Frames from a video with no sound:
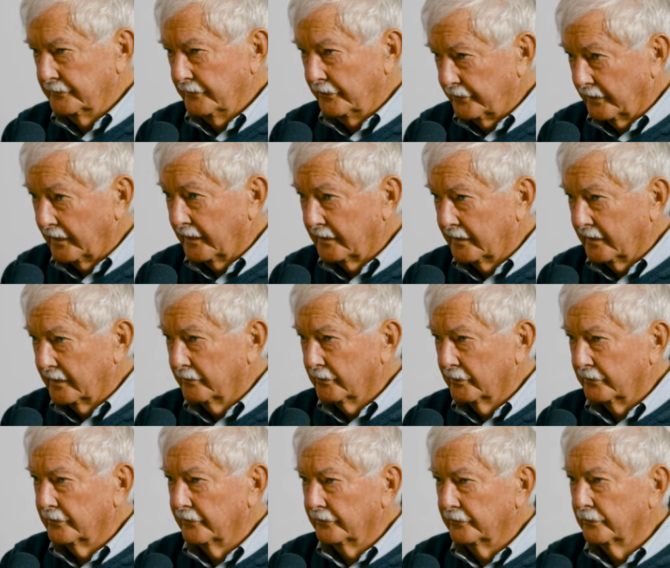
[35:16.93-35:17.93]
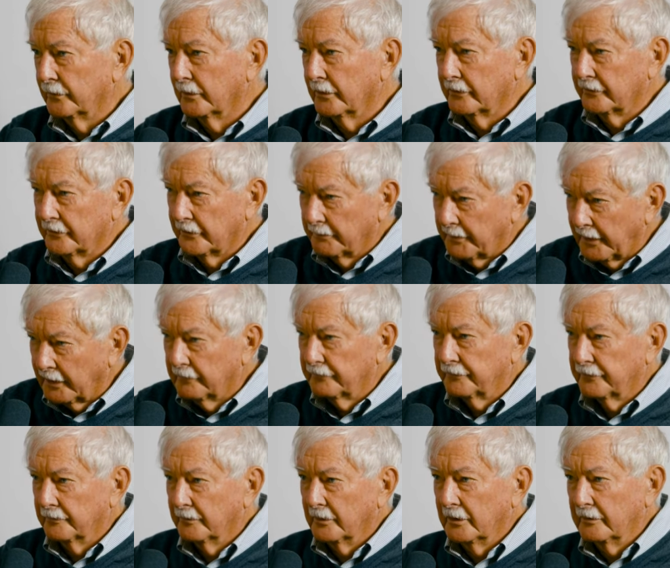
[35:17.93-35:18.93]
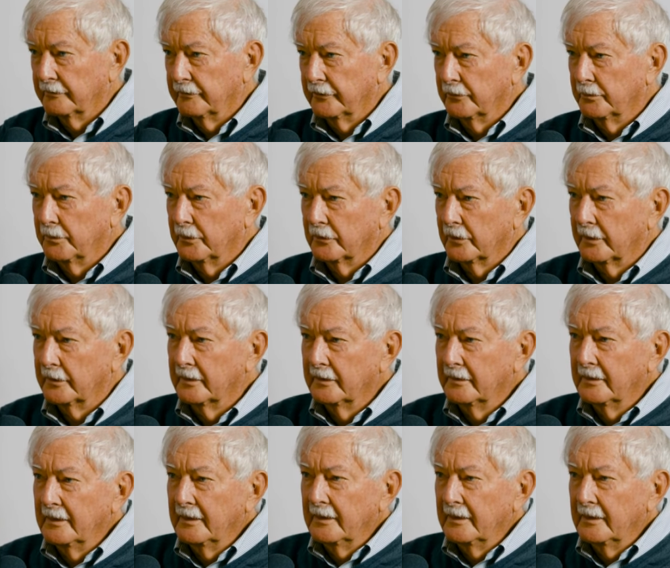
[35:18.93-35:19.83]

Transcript: Chardonnay, which is what it's about from my viewpoint,